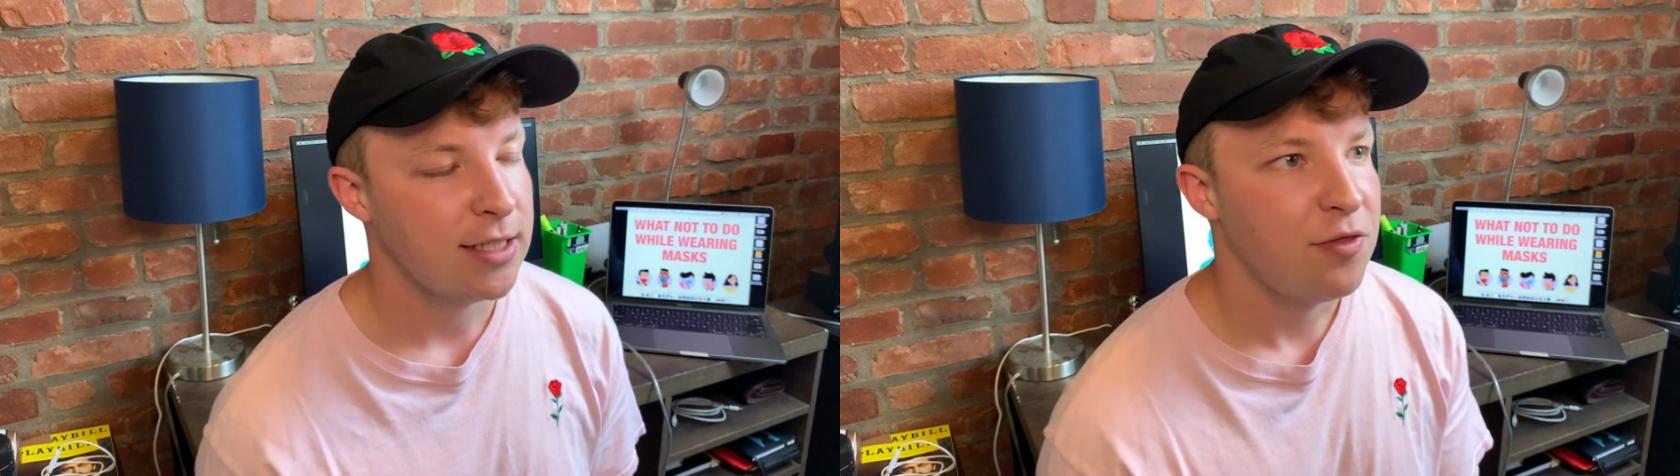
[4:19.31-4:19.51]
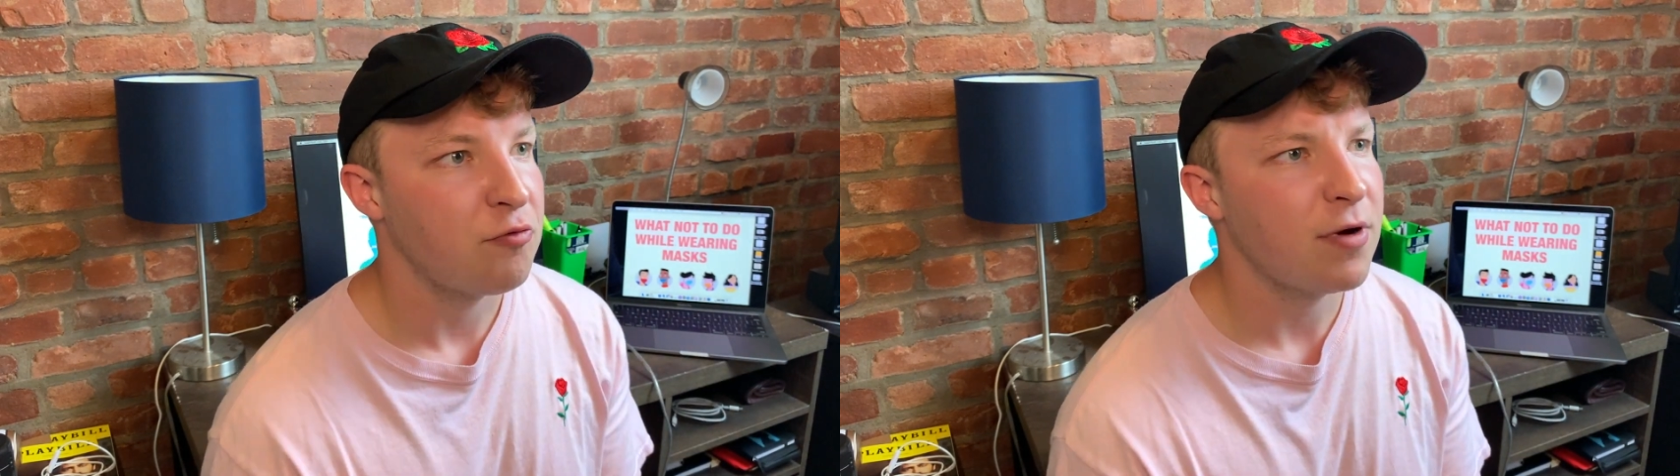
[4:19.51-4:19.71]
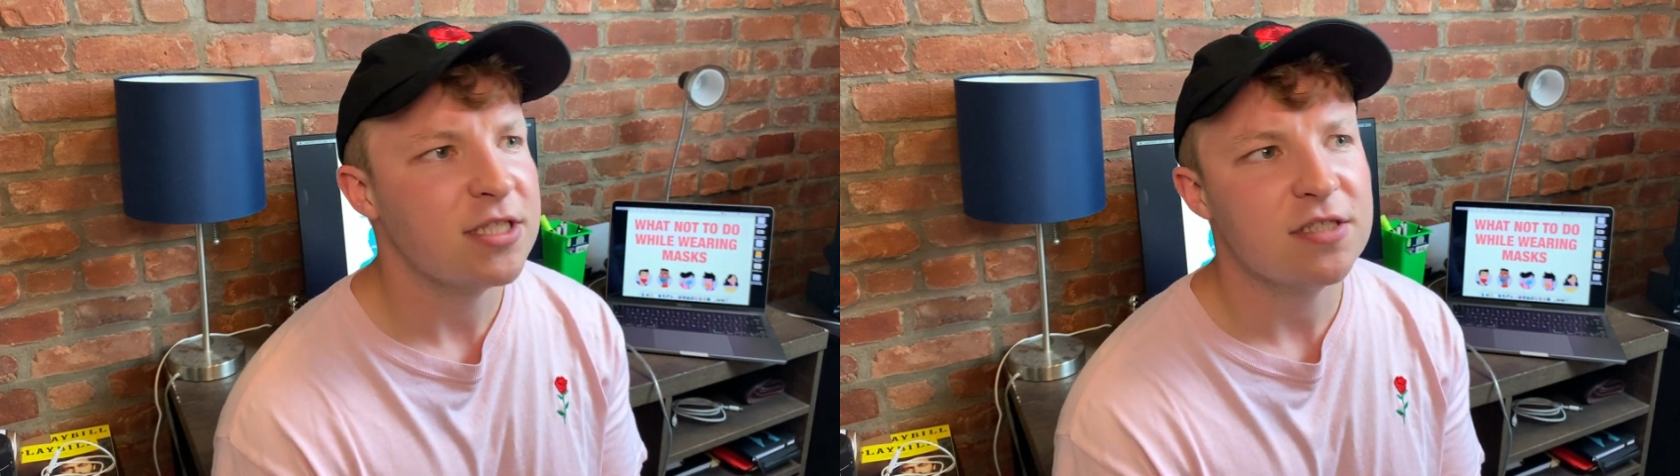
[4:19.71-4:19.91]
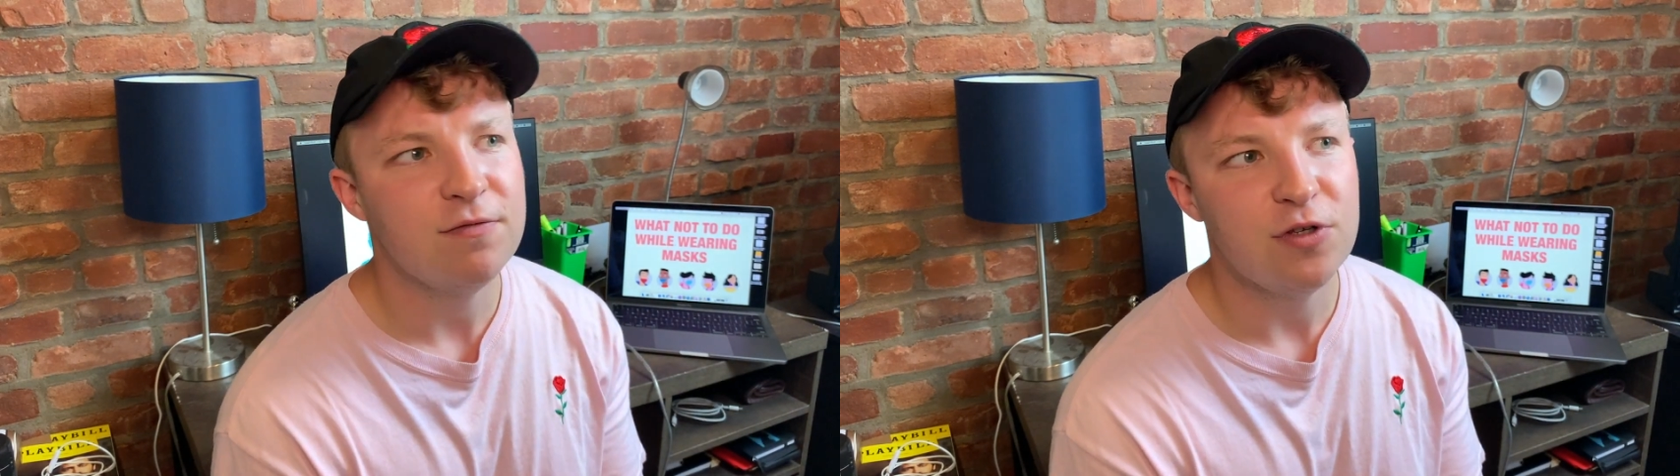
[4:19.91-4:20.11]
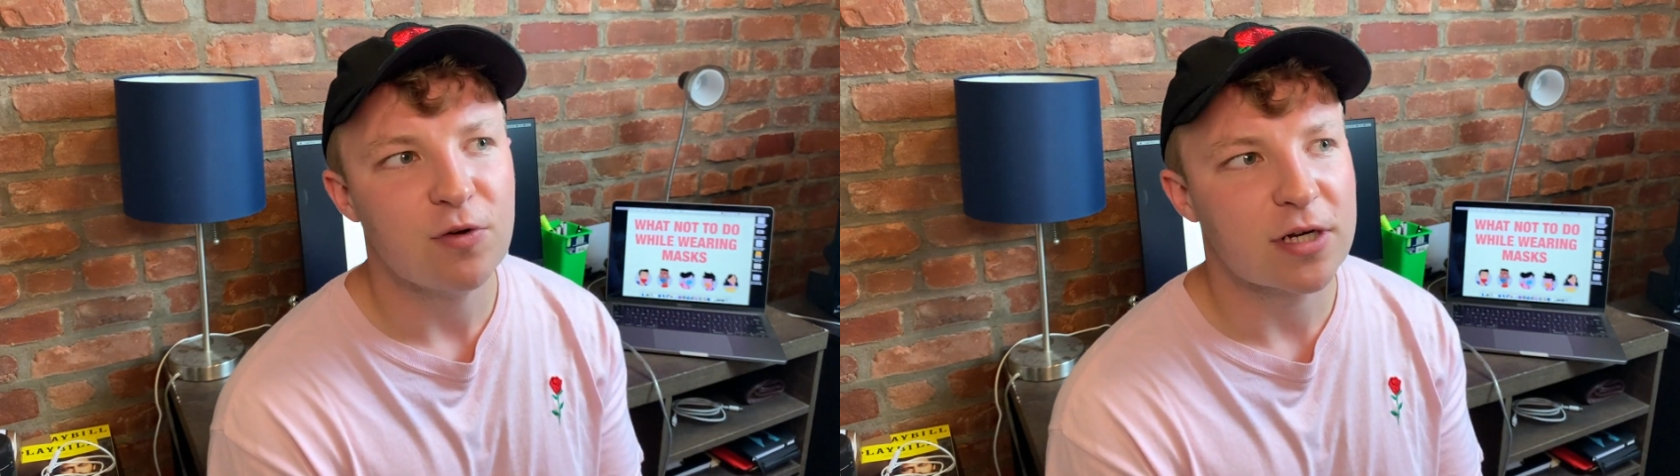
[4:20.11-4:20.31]
The rest
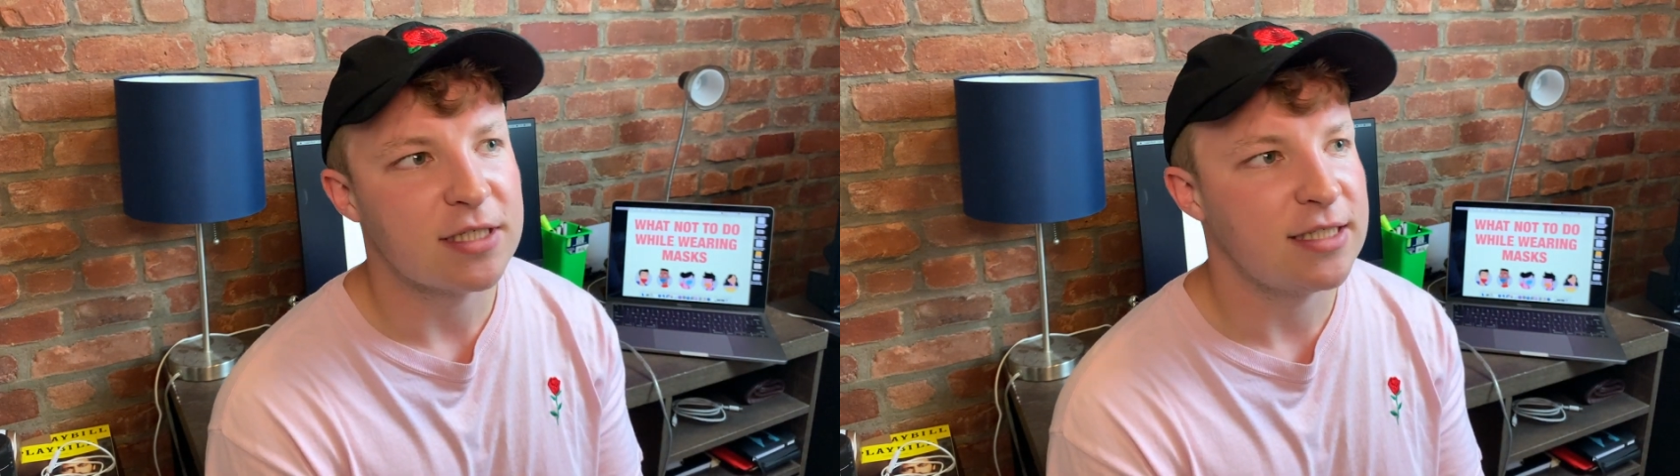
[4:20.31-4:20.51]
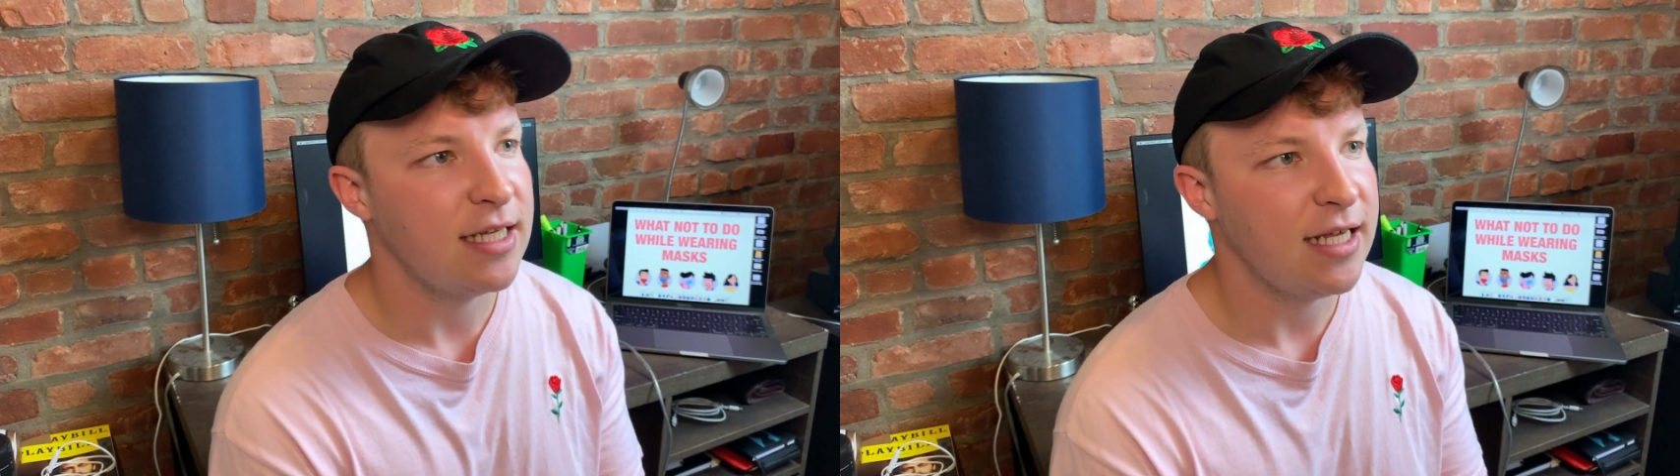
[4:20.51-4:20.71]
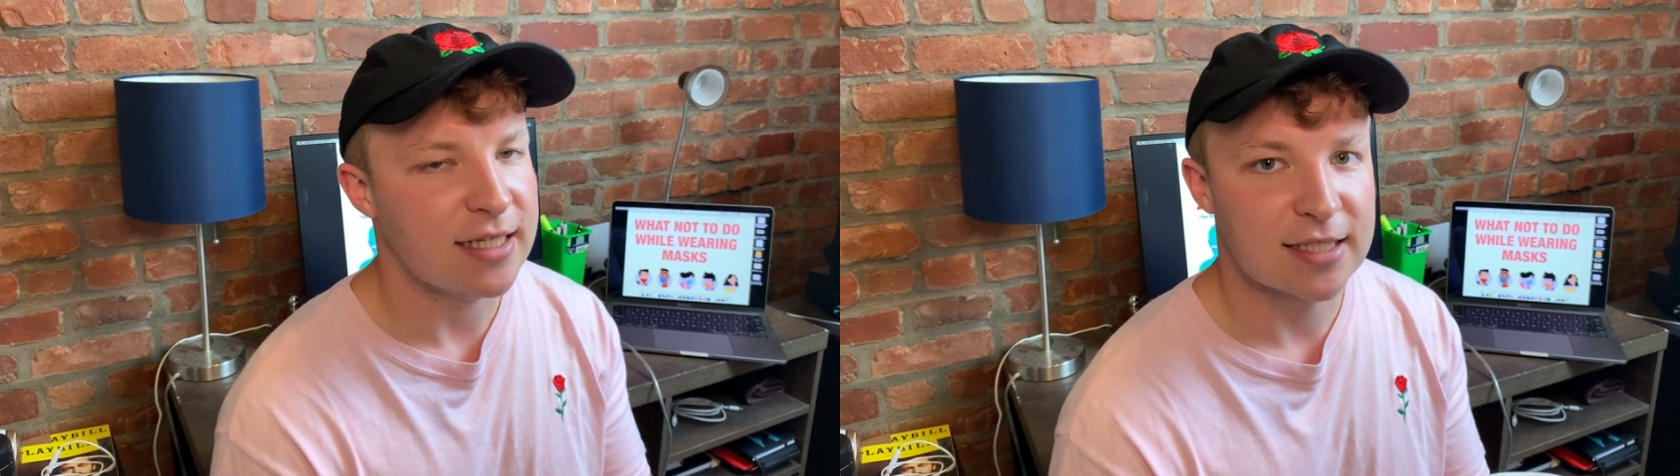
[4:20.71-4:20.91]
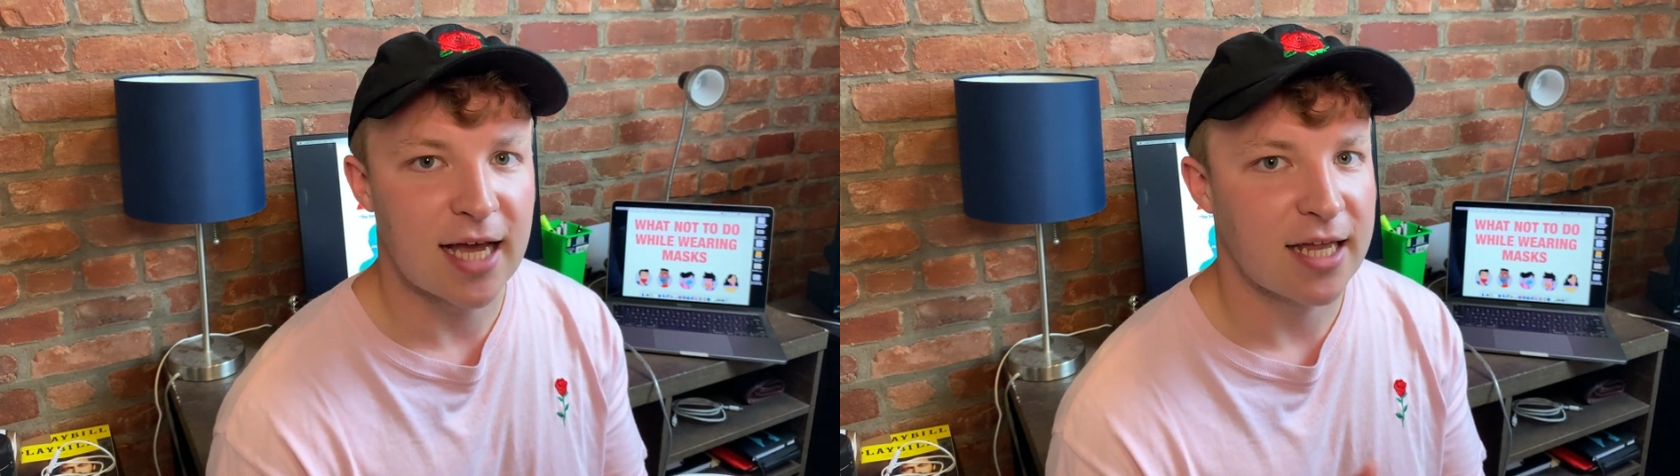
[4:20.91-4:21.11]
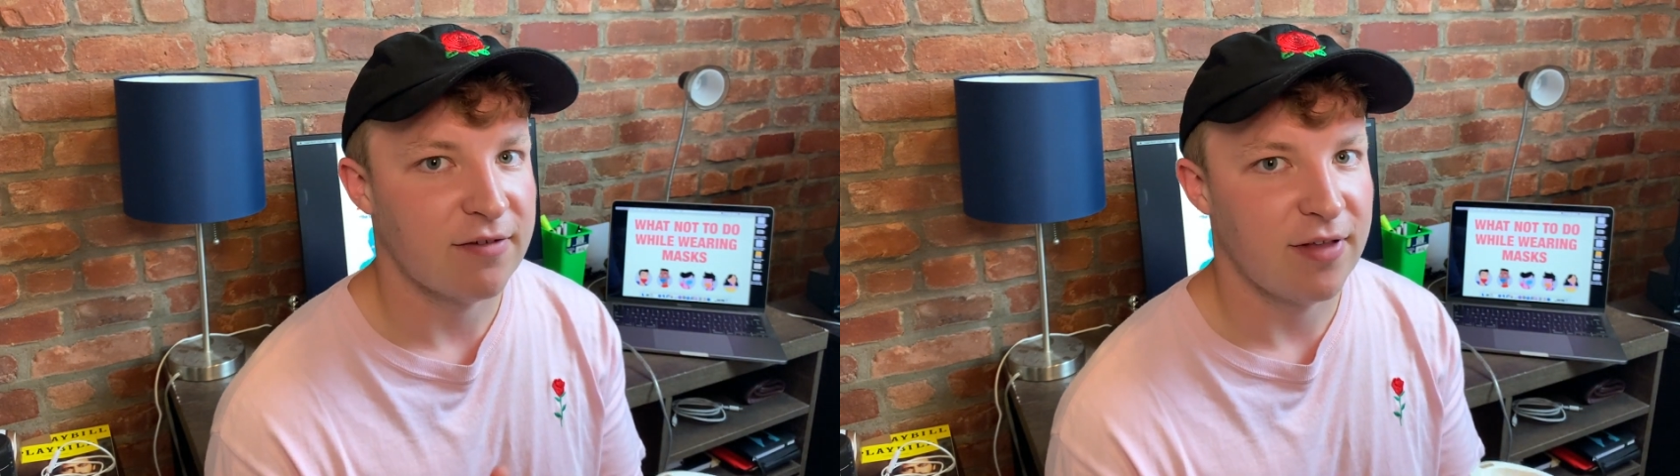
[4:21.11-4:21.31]
of New York City is
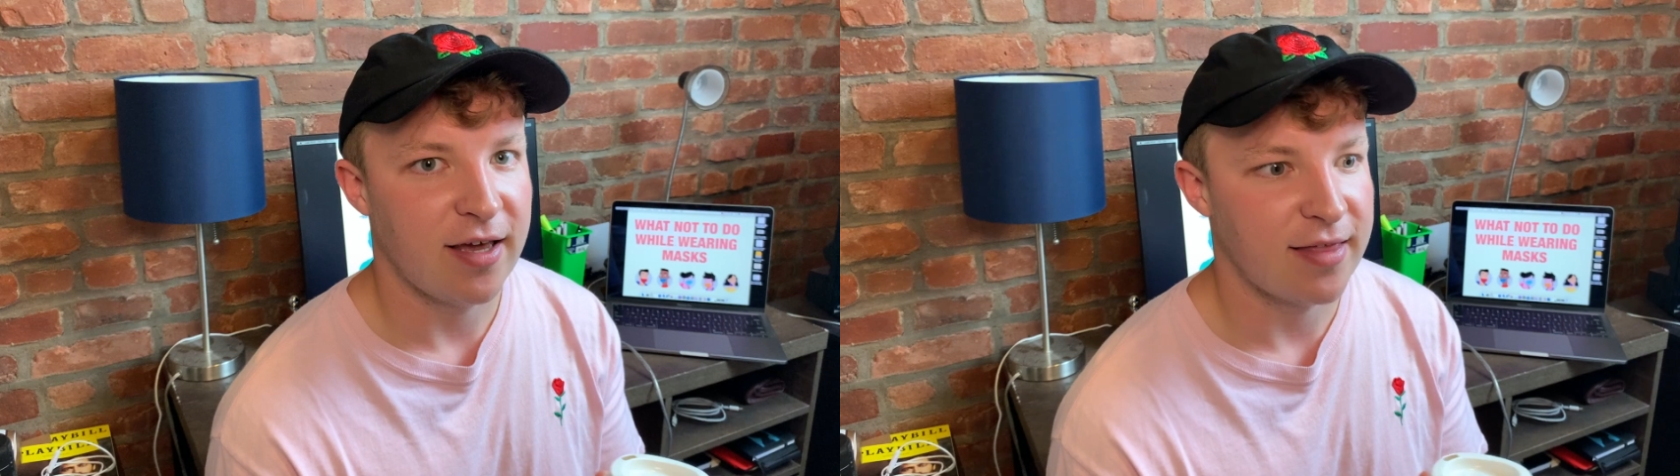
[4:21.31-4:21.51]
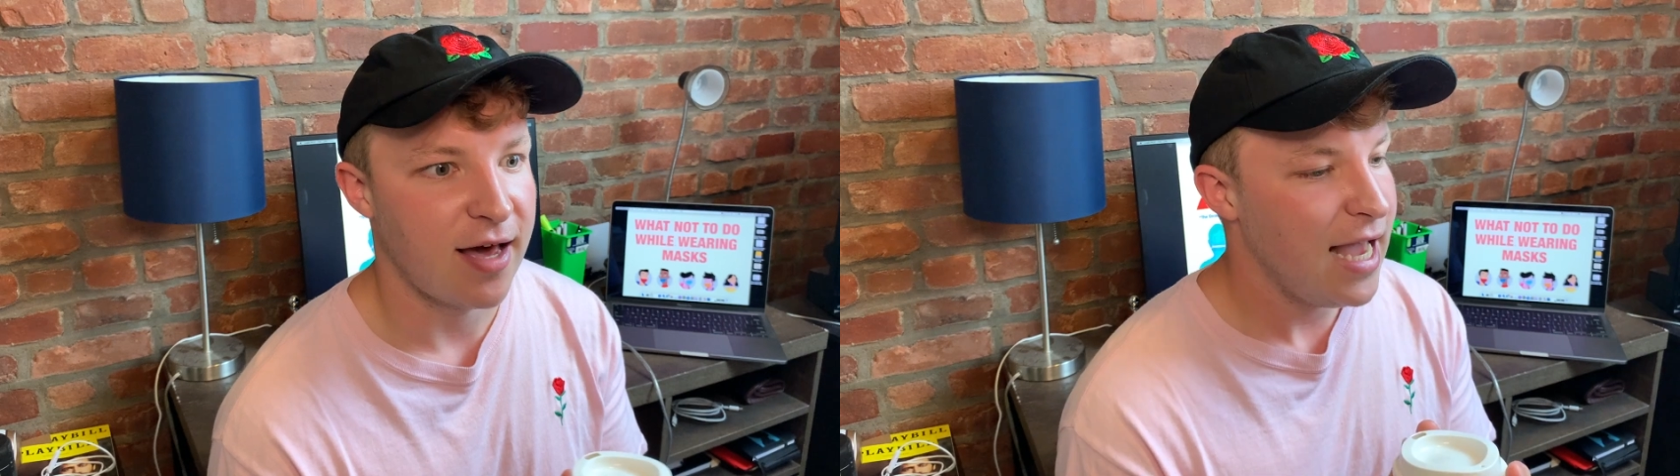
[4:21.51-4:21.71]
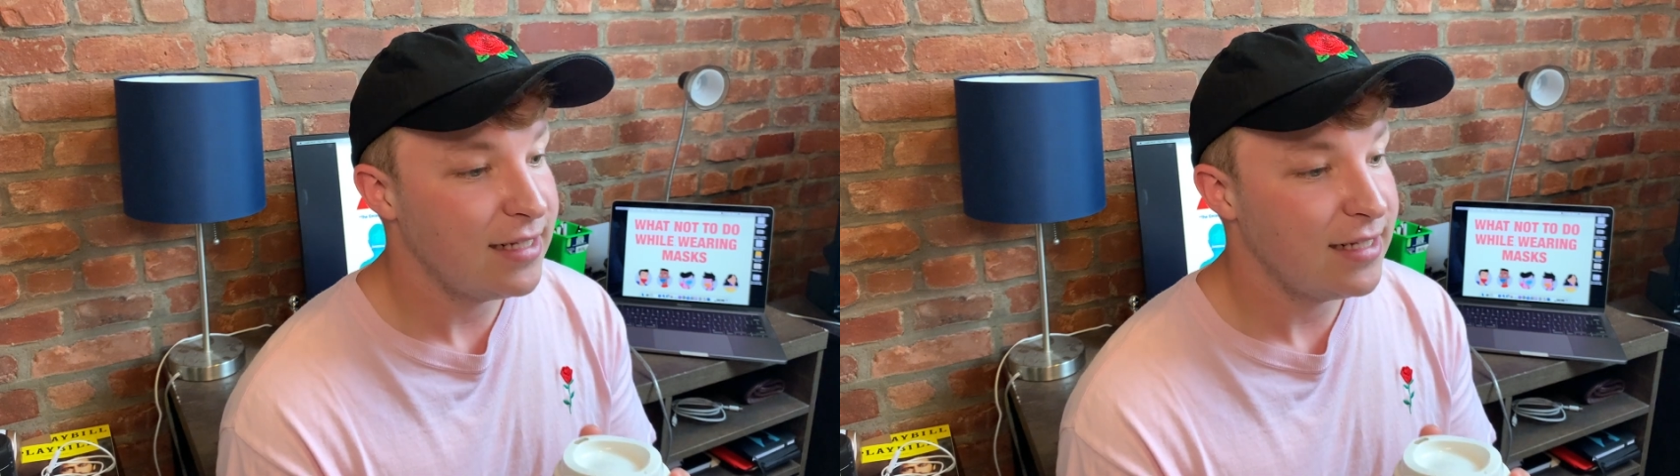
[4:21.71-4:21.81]
kind of like that.